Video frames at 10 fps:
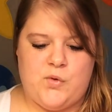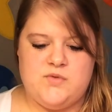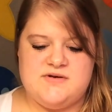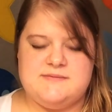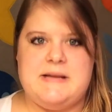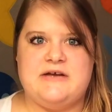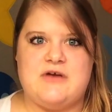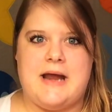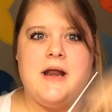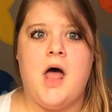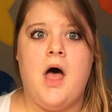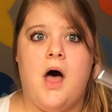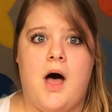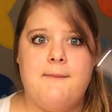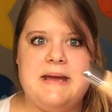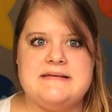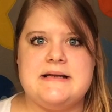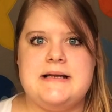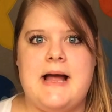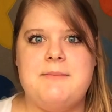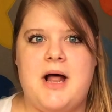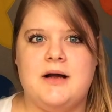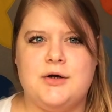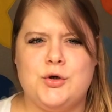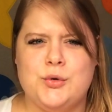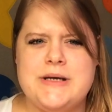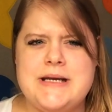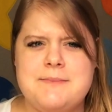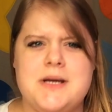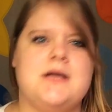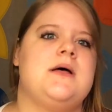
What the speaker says: which is my shade. Amazingly, I'm not cream.